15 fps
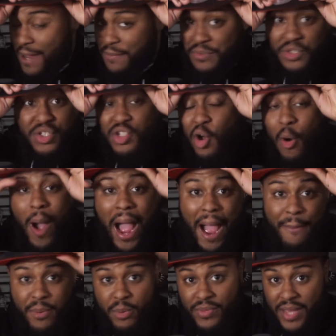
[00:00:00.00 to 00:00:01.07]
am so
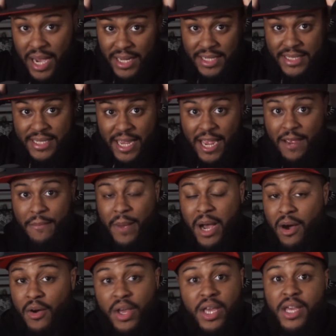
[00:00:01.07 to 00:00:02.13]
happy with how these came
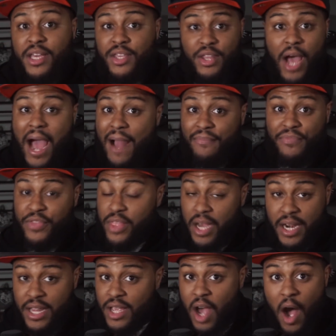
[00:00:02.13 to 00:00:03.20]
out. Yeah,
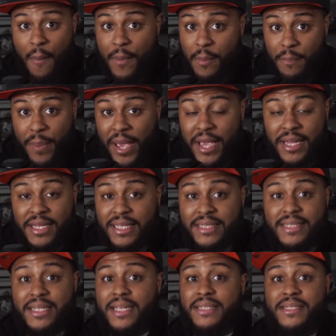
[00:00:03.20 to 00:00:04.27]
none of y'all been picking these
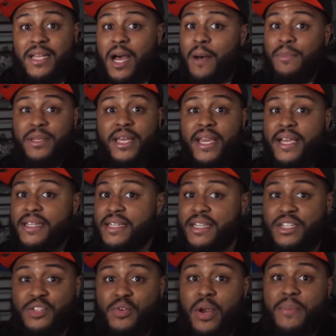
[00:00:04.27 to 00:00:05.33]
things up. Link is in
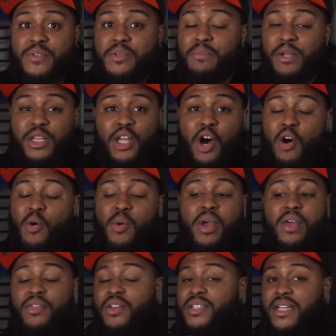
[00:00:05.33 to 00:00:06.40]
description below.
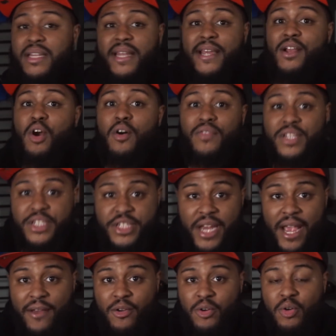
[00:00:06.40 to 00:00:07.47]
There's a link on the
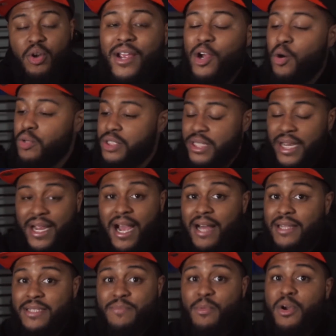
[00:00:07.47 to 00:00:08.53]
channel. Go check
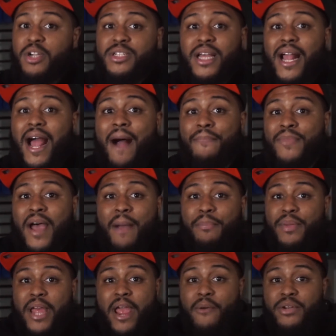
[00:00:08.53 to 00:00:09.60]
out this merch. Like, I'm not
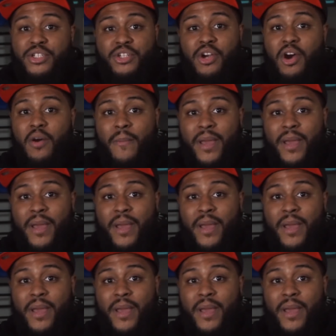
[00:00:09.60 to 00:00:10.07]
playing with y'all,